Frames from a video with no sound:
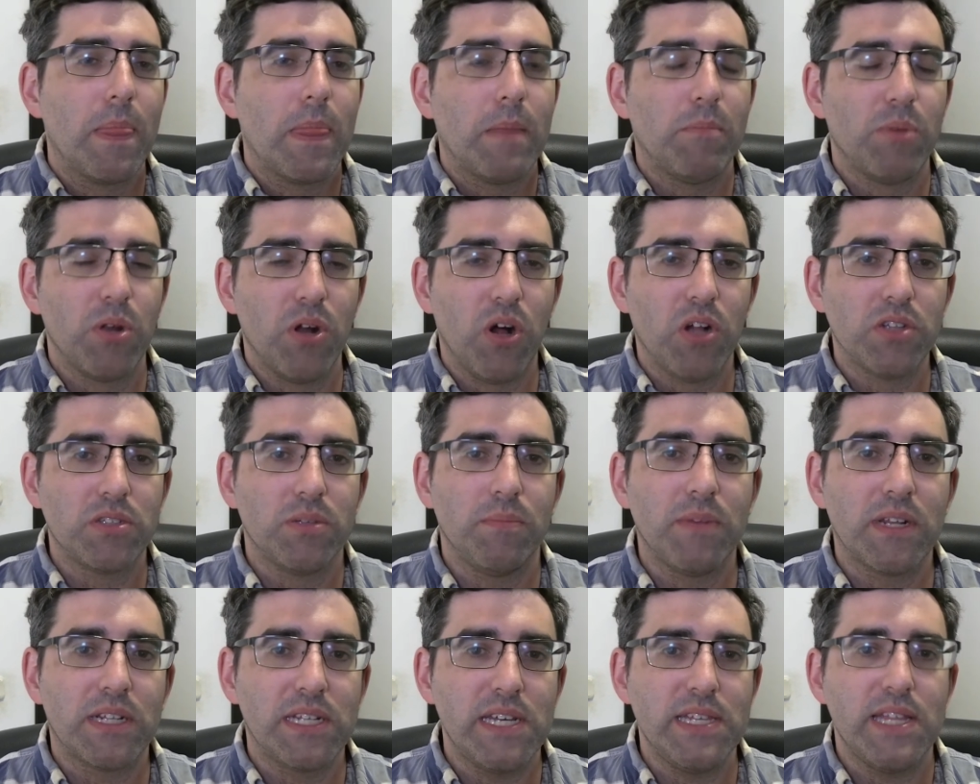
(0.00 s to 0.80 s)
But
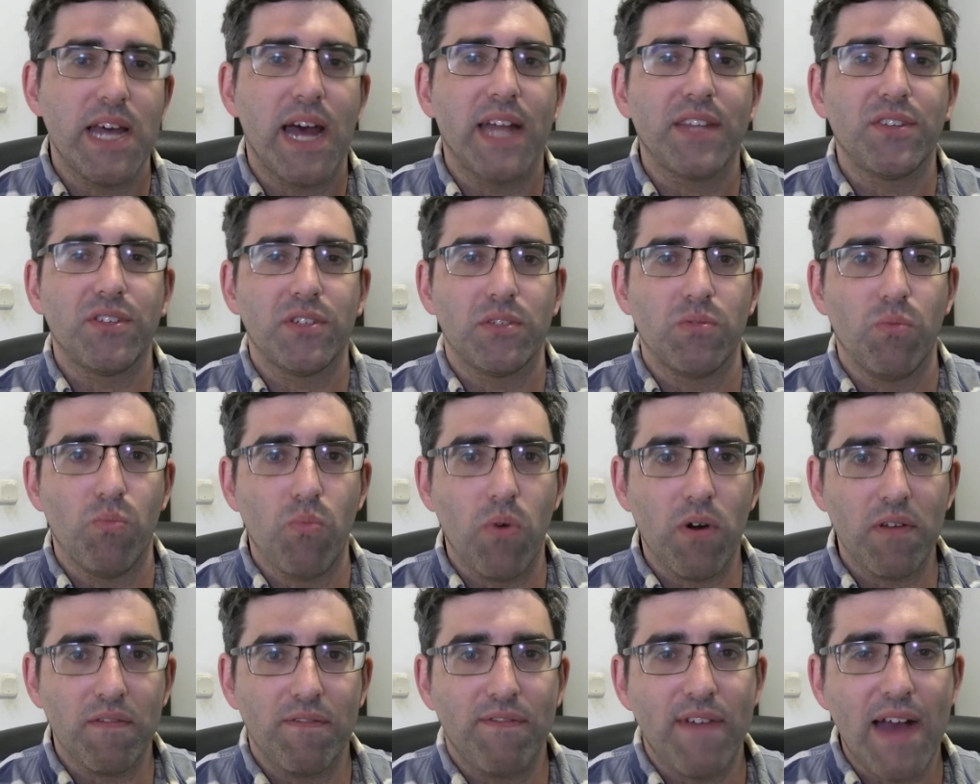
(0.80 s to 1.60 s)
ultimately, that's just
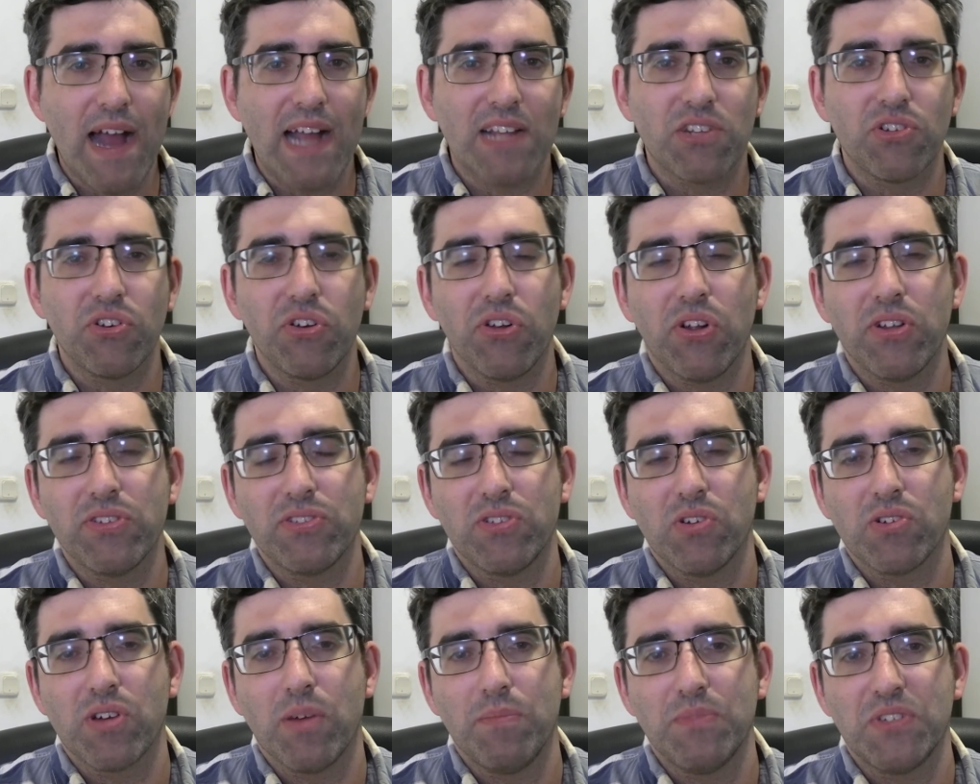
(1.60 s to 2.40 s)
one factor. It
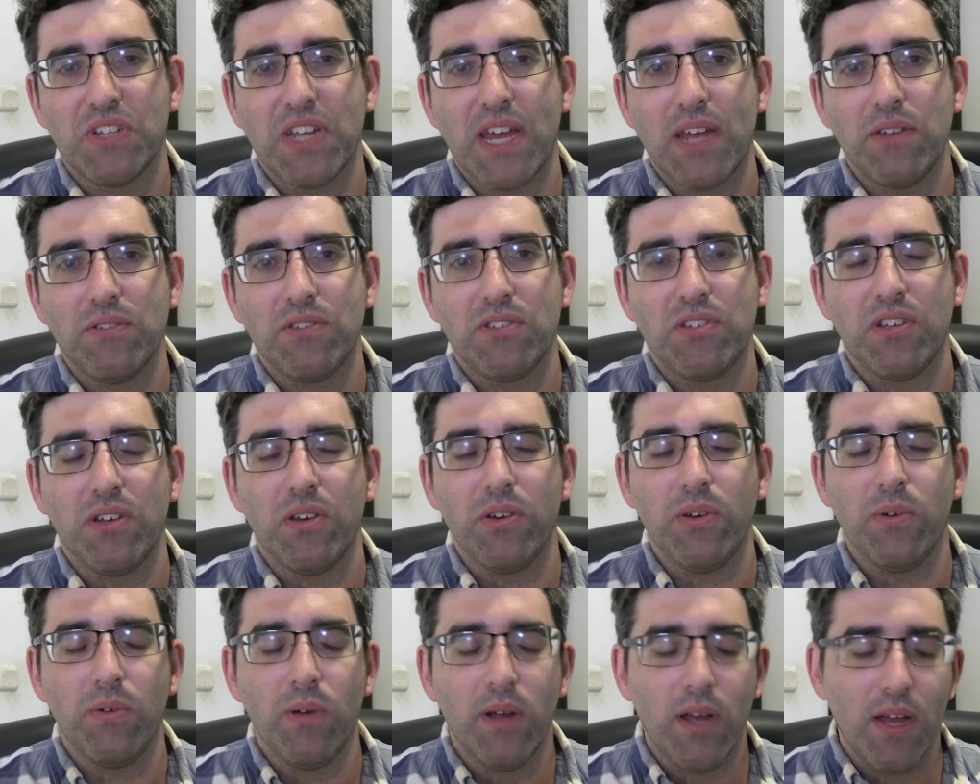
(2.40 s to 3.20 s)
also comes down
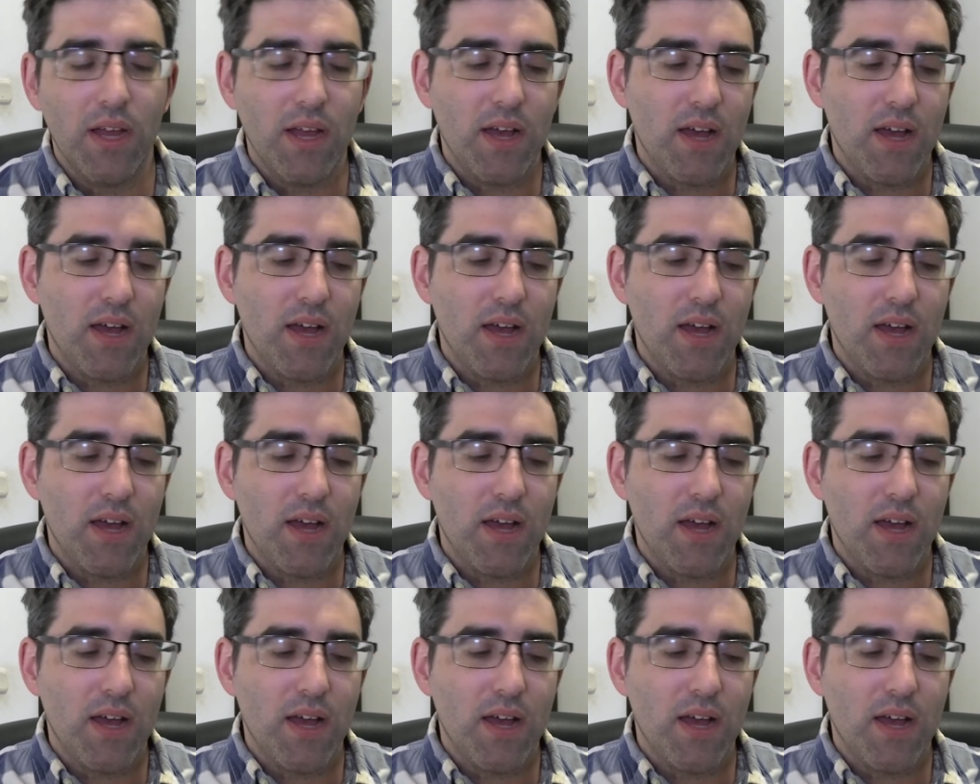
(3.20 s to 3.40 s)
to